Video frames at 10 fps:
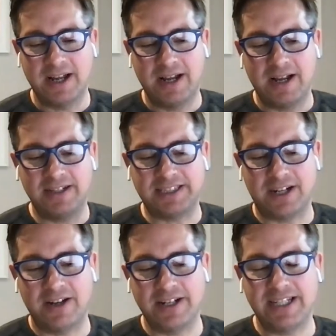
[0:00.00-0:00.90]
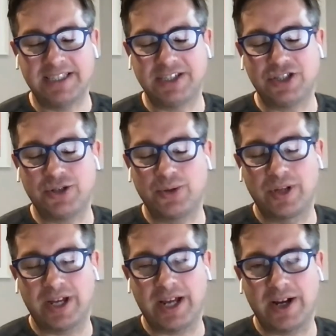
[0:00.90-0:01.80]
Asana is a tool
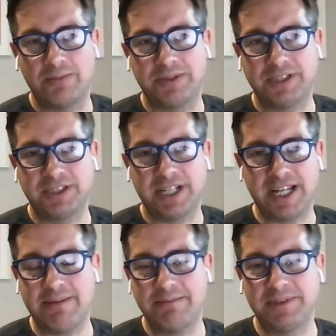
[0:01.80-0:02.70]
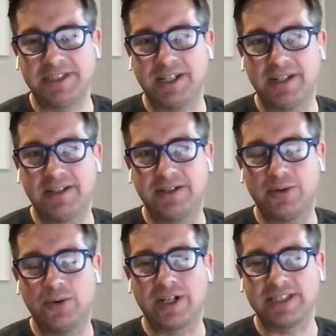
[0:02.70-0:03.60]
that helps teams and
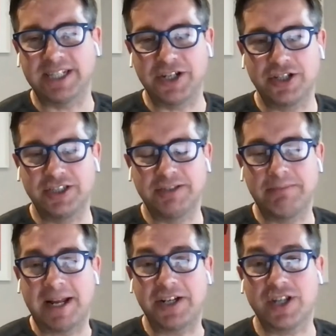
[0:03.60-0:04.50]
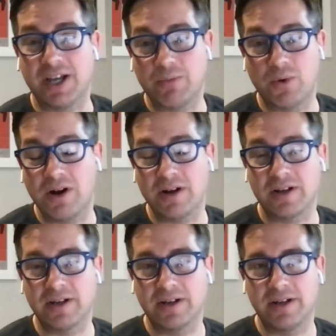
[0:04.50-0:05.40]
organizations manage their work
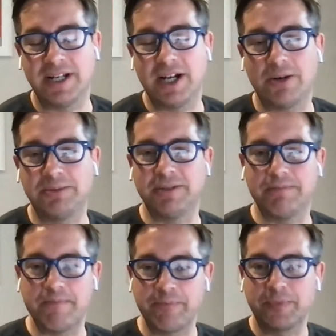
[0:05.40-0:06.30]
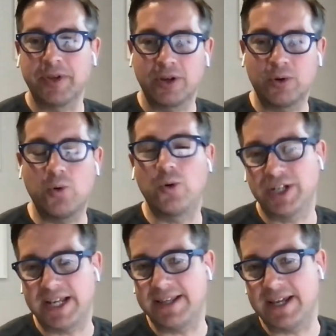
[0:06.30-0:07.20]
and helps them
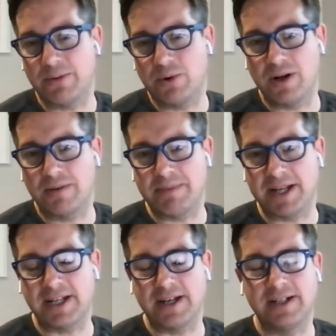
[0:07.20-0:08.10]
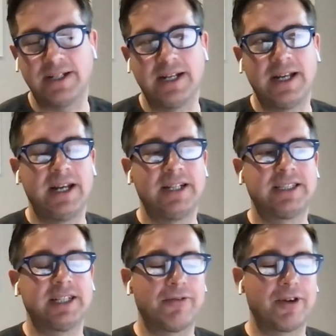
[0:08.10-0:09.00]
coordinate their work better.
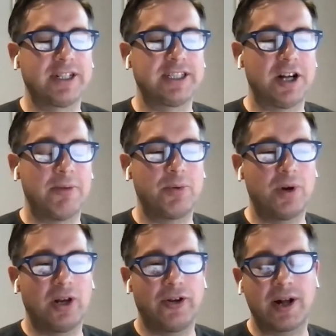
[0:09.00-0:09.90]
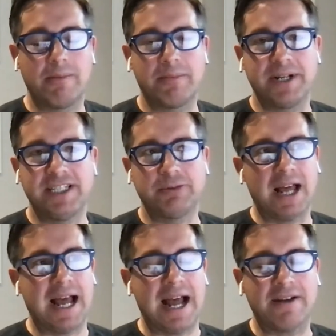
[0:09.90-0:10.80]
So, for example, a lot of companies will
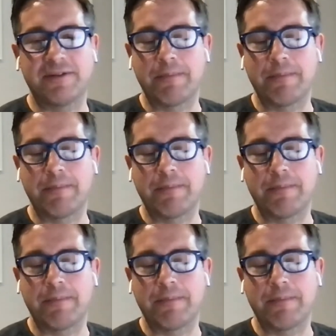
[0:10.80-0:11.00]
have